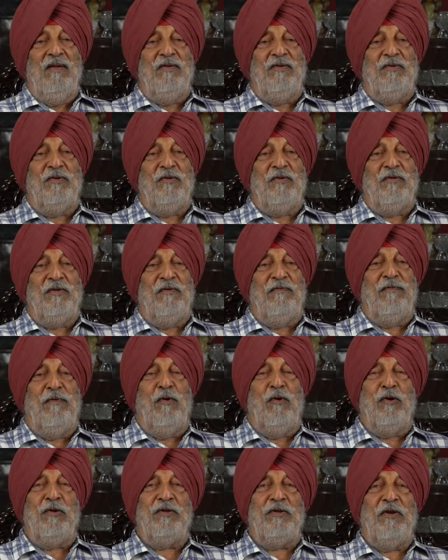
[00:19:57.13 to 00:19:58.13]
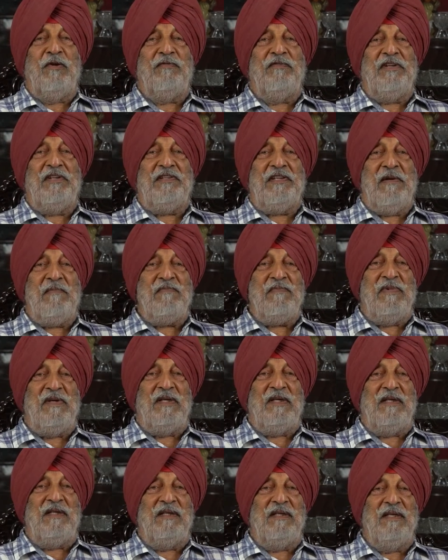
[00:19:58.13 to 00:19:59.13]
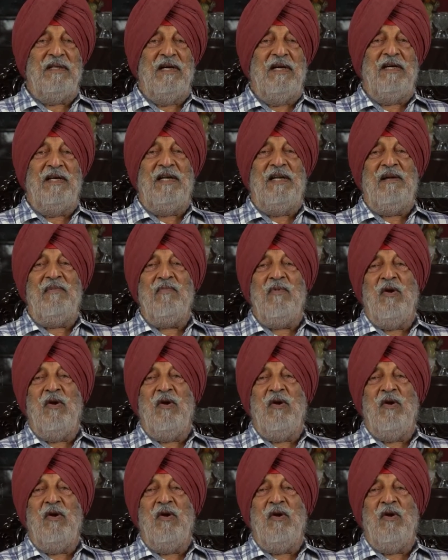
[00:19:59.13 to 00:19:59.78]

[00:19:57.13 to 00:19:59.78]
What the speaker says: So the 4th of December, early